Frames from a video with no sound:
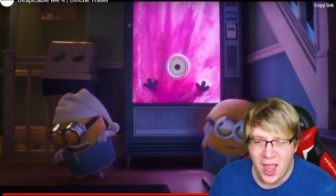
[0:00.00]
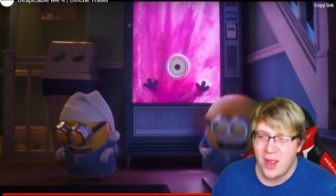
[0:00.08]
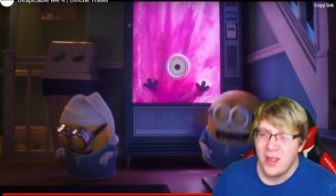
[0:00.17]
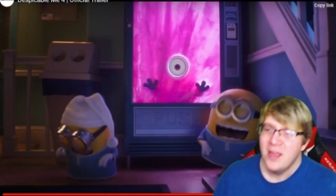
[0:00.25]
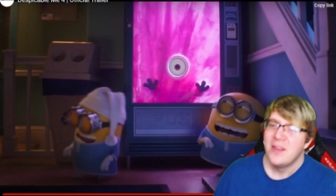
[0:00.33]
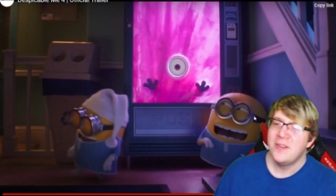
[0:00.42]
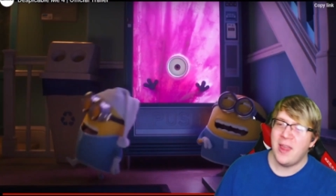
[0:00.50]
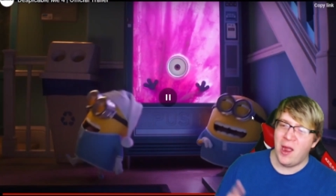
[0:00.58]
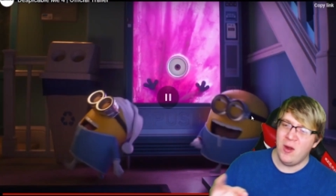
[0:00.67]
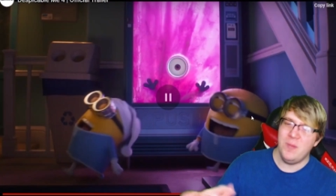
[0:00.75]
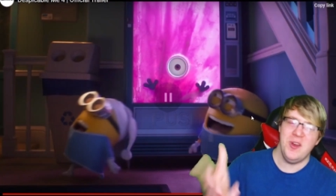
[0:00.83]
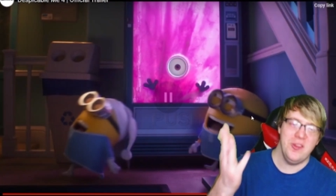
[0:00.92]
That
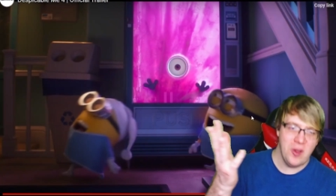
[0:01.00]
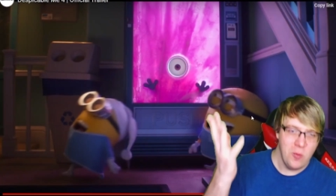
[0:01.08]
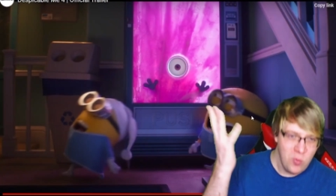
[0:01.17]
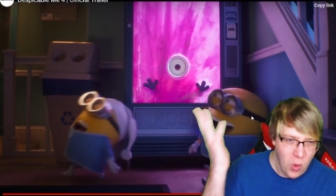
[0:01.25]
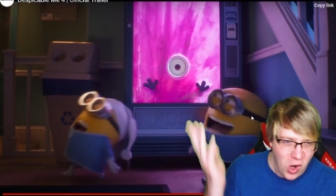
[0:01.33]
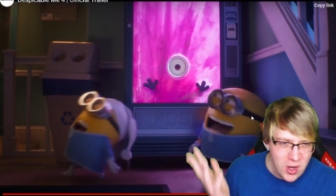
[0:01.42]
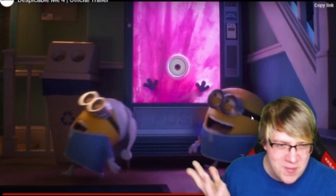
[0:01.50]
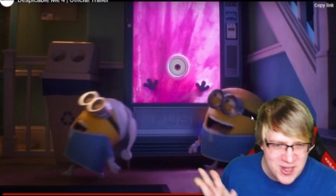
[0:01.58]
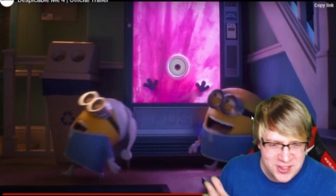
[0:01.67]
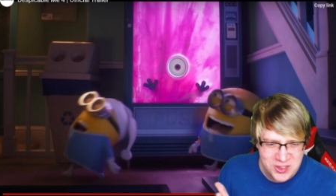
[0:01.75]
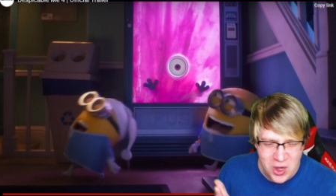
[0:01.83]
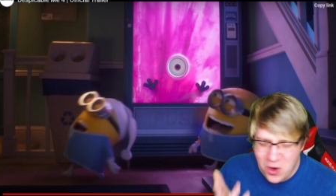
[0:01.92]
that would be the
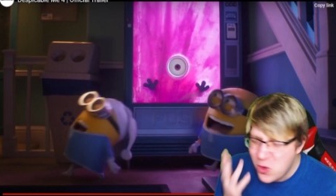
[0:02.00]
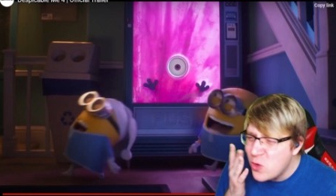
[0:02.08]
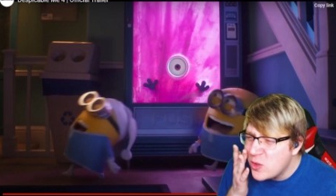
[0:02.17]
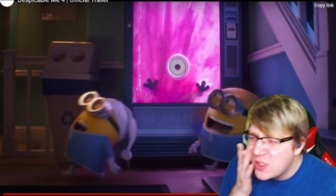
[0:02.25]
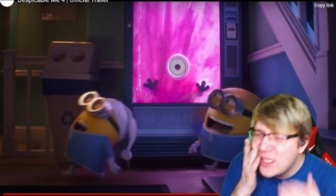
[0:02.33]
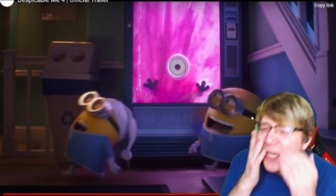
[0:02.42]
warmest soda. Who?